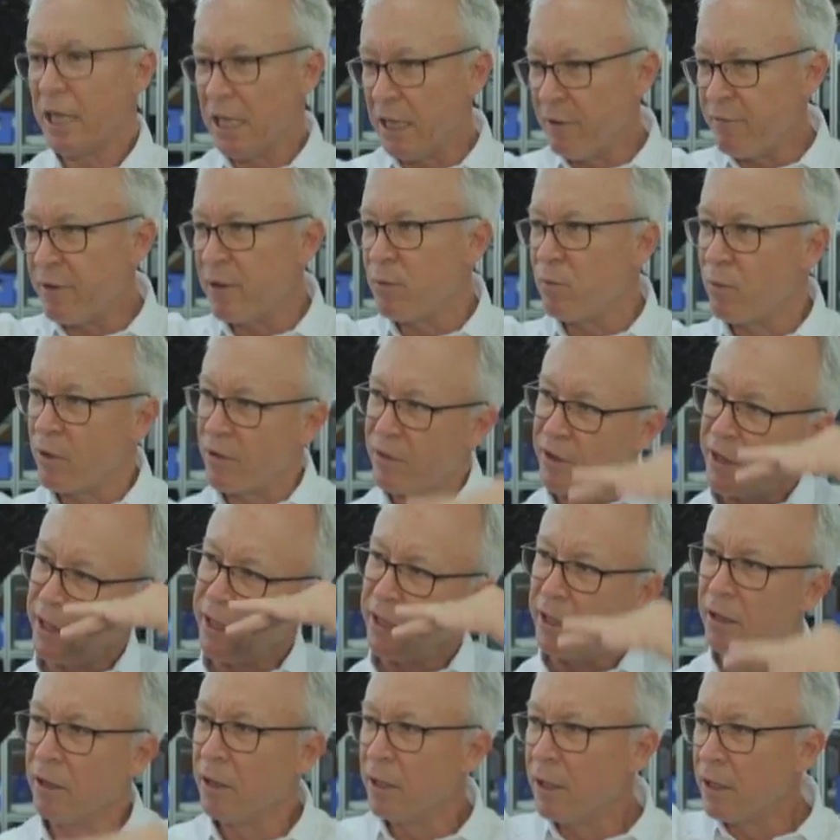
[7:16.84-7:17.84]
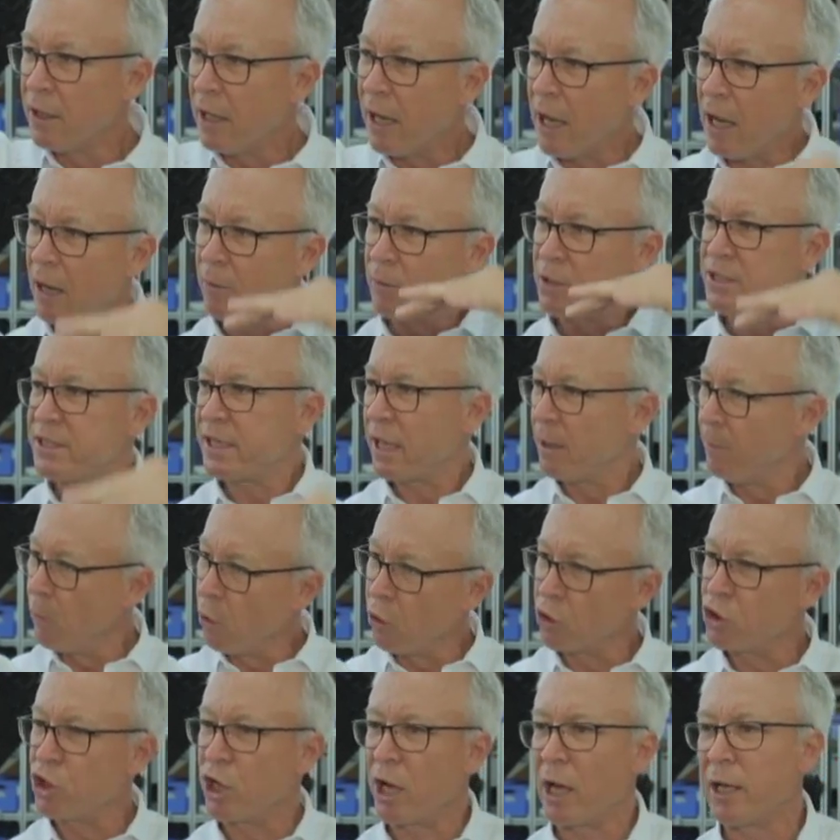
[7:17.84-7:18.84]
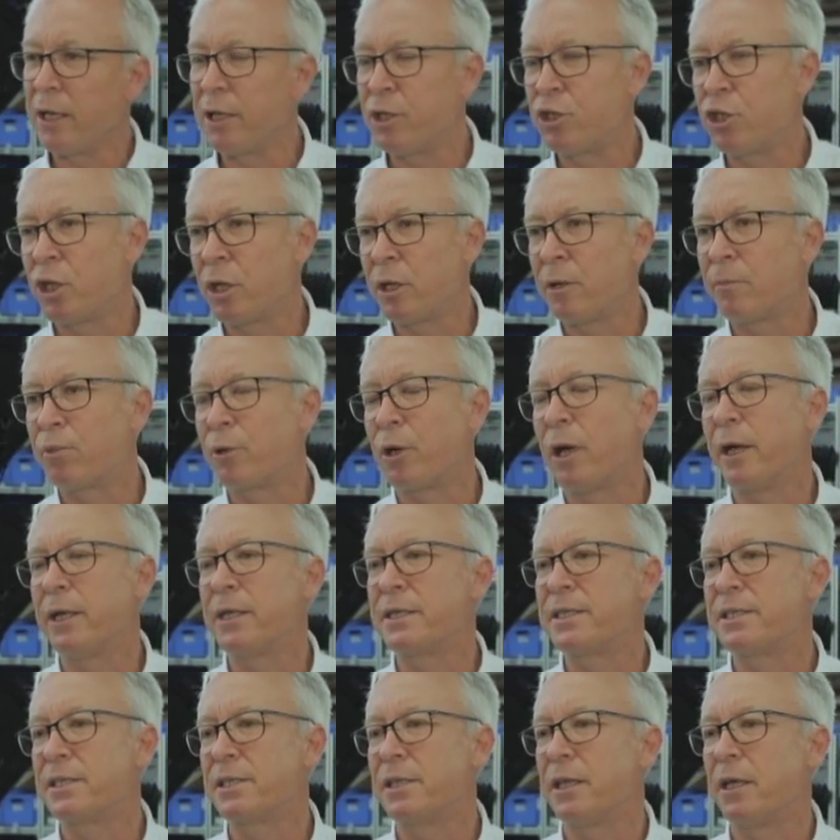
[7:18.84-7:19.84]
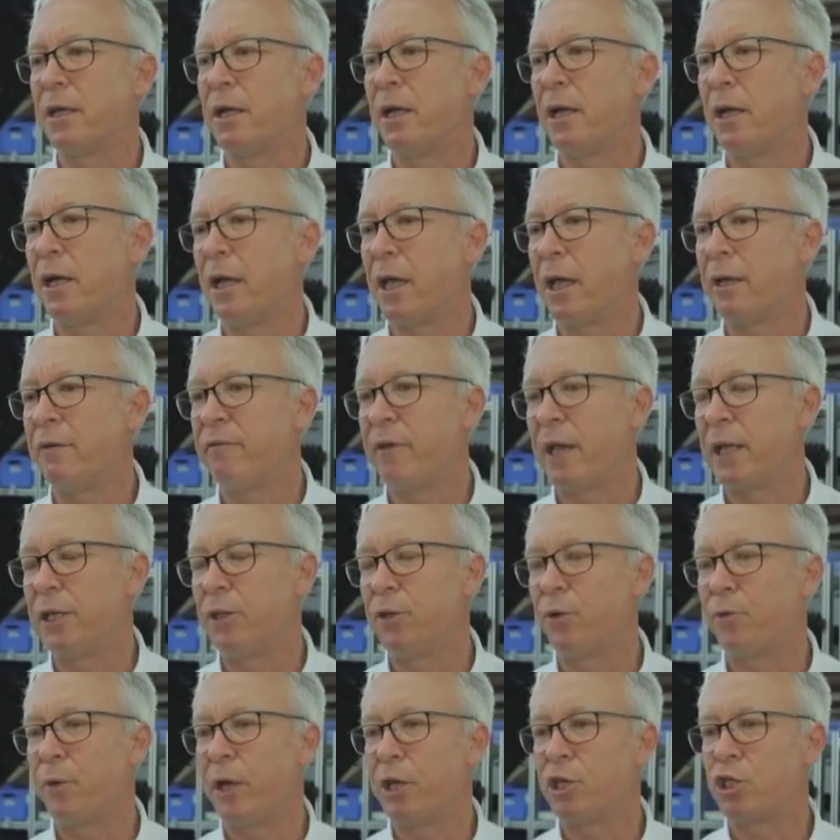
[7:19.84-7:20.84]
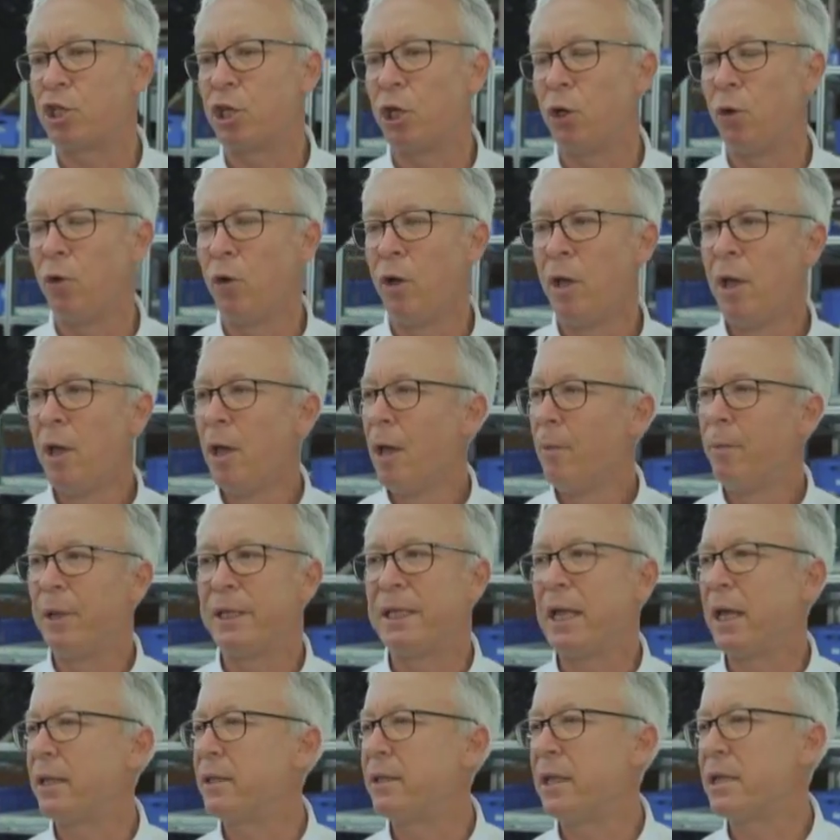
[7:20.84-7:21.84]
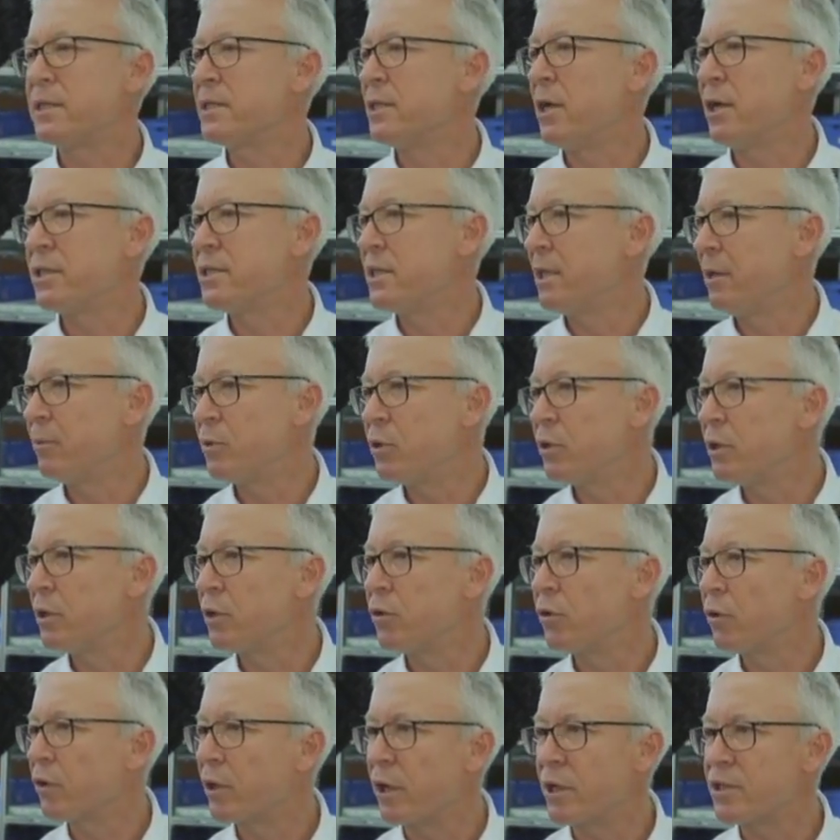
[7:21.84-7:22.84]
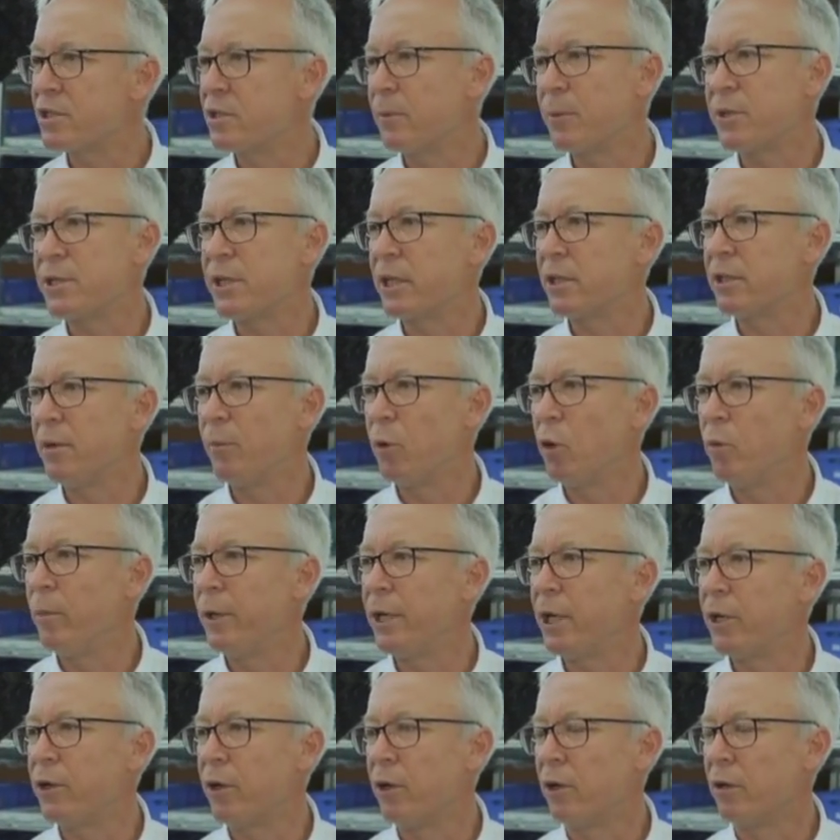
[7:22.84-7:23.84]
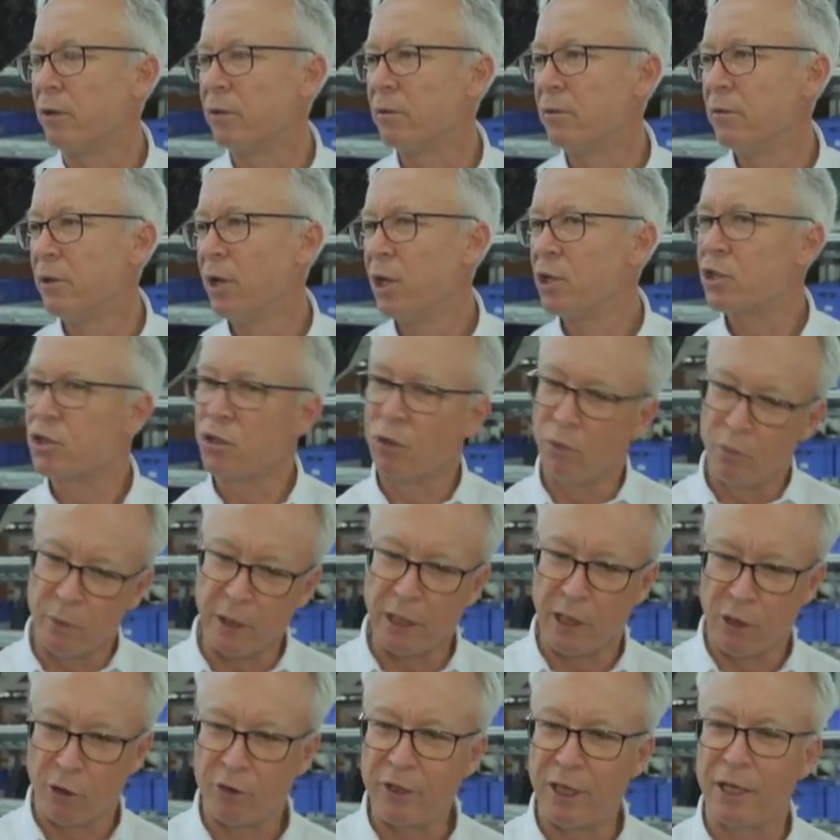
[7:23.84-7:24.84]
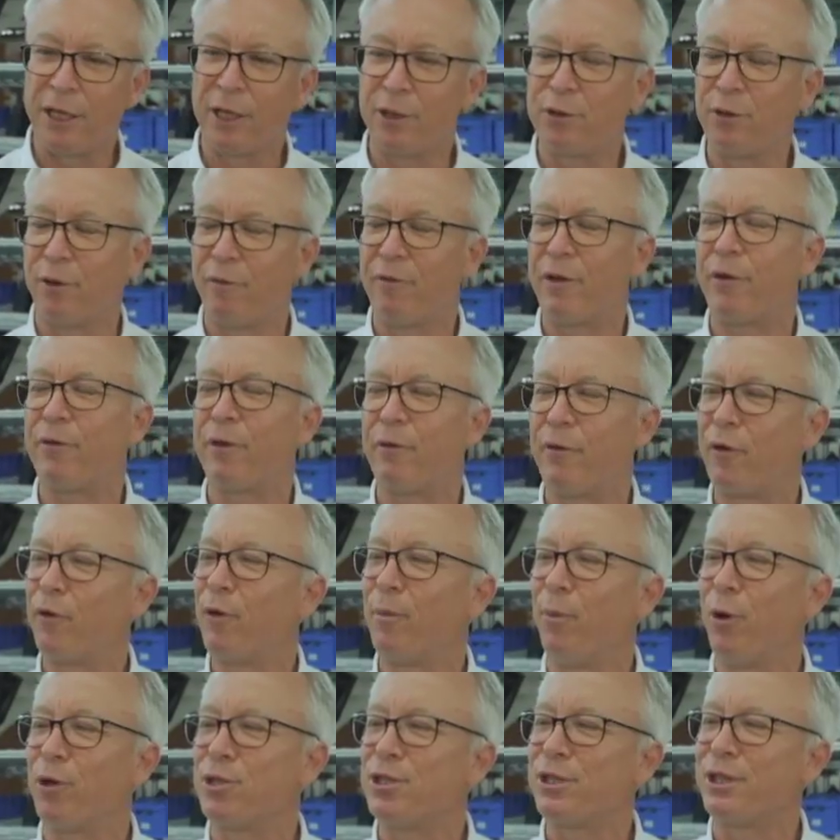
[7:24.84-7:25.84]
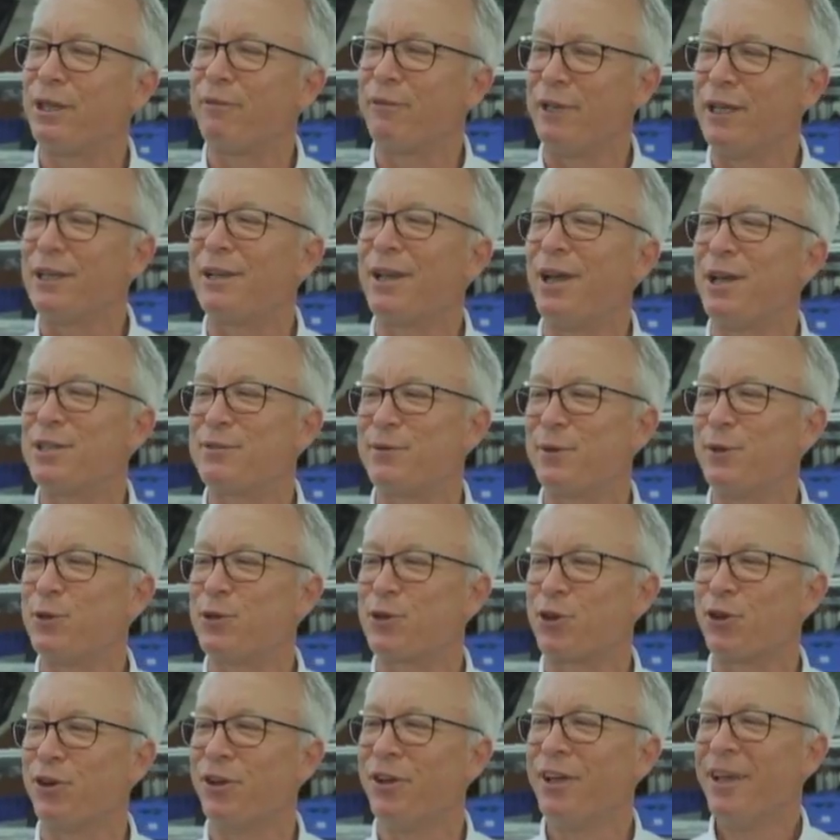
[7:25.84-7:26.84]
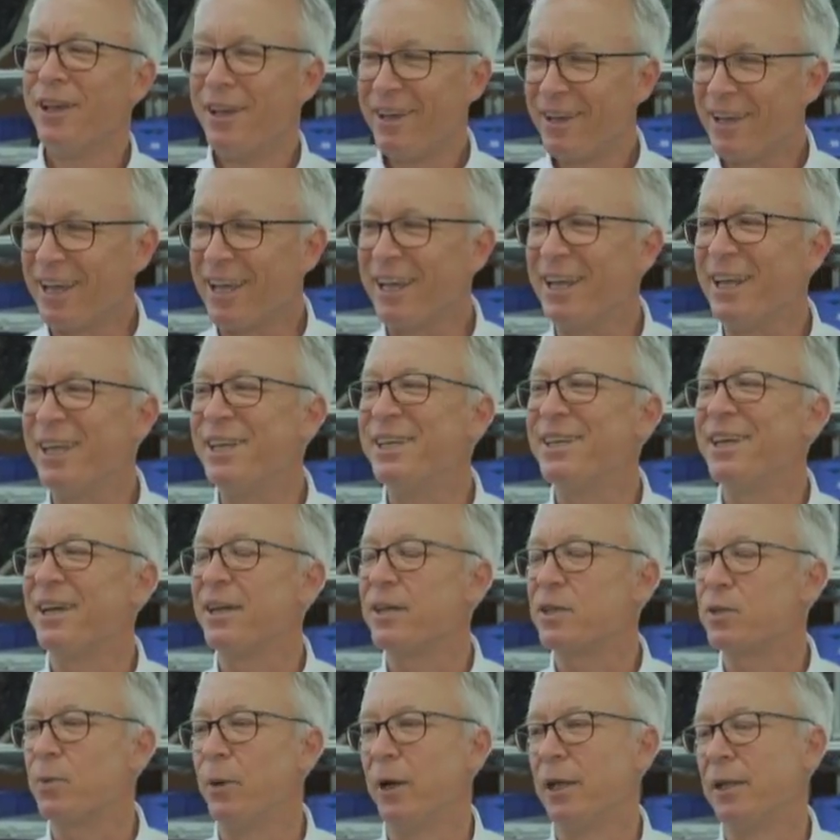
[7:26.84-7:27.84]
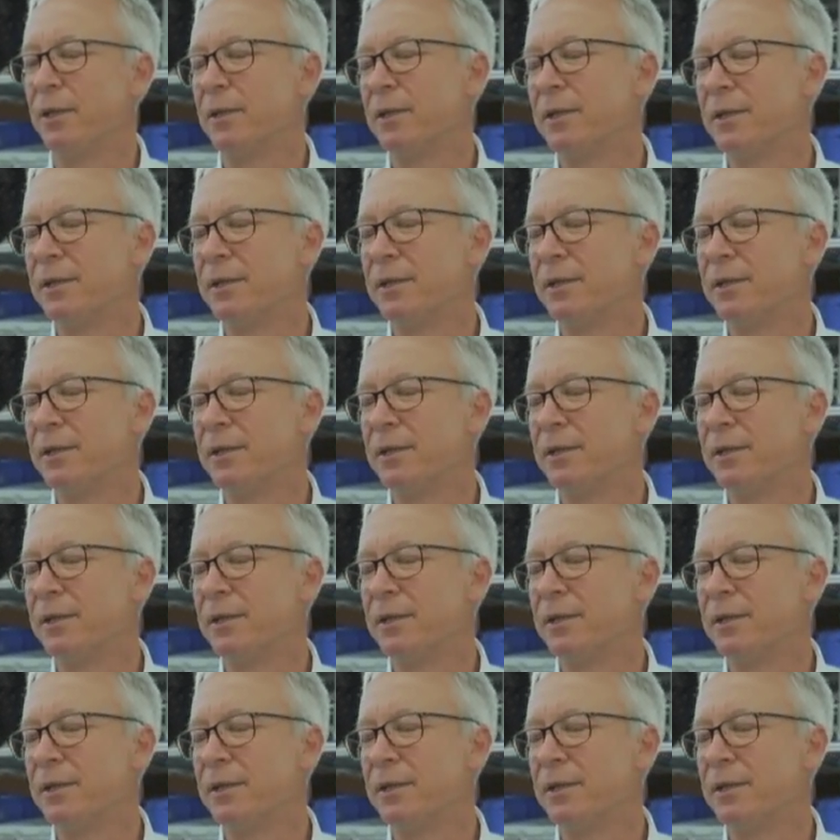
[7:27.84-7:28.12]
even with a, I would say, more challenging price and value ratio, but that does not seem to deter customers at the moment at all. So we are looking into a very positive E-Class future in India as well.